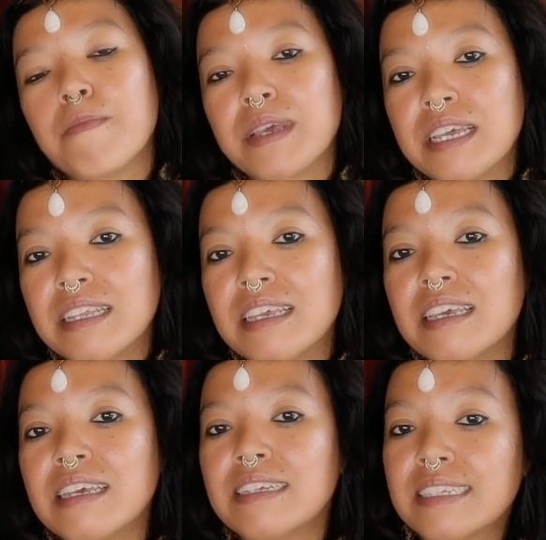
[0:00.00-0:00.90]

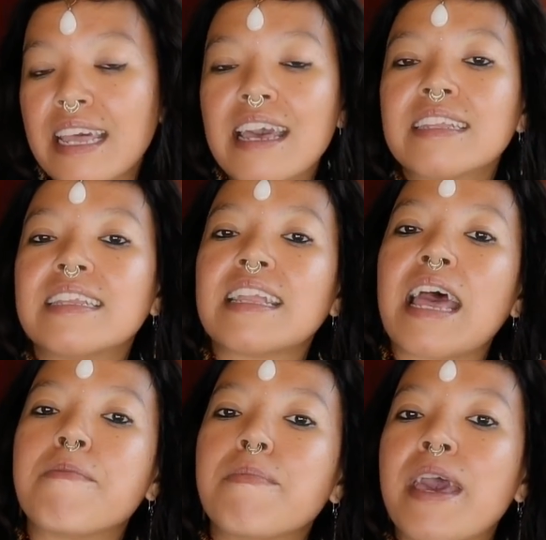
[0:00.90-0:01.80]
bikini set that
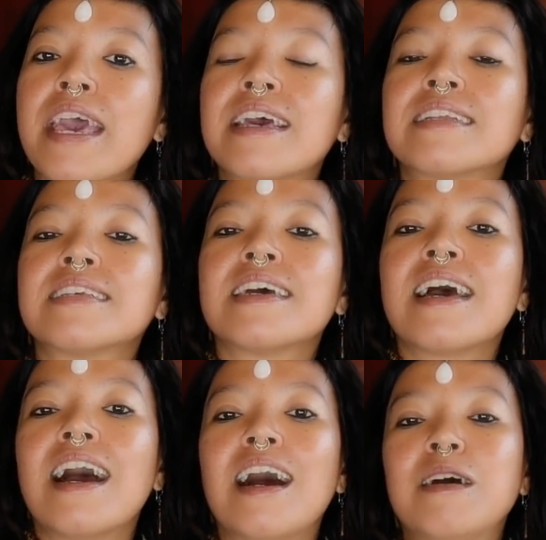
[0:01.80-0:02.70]
I made
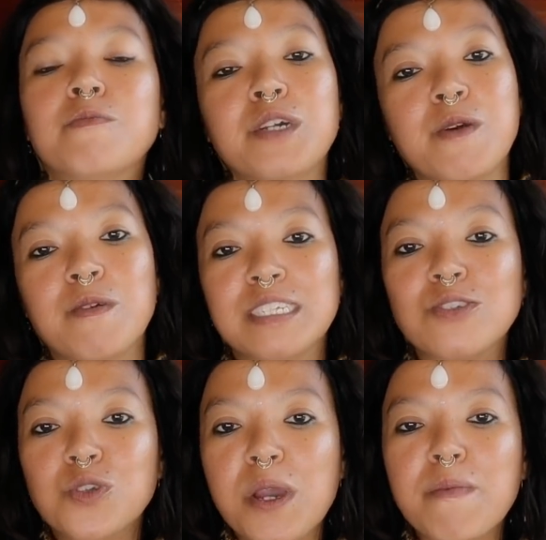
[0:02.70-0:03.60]
when I was
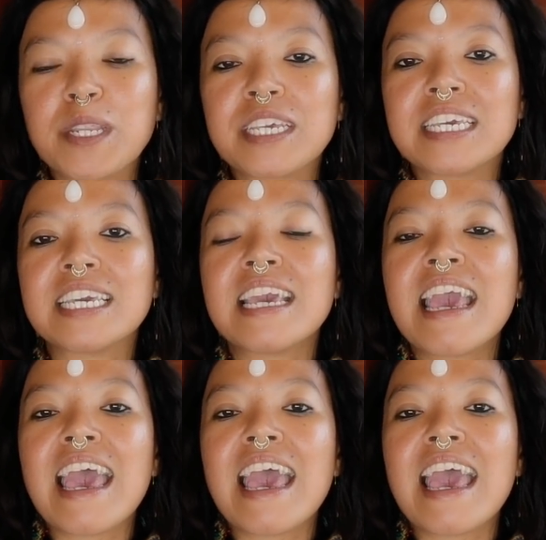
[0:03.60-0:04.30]
in Germany,